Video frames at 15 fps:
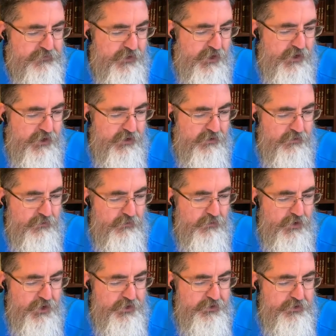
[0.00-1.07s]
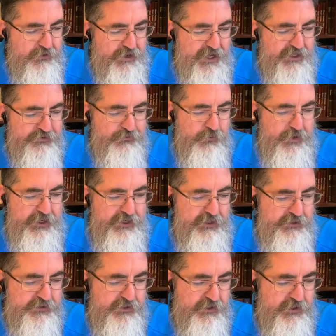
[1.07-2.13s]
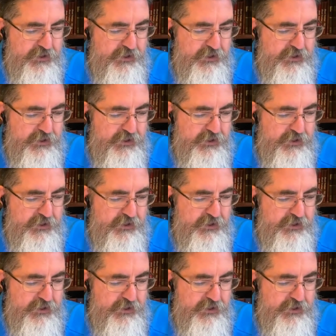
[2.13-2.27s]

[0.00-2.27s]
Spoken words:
one who has wings,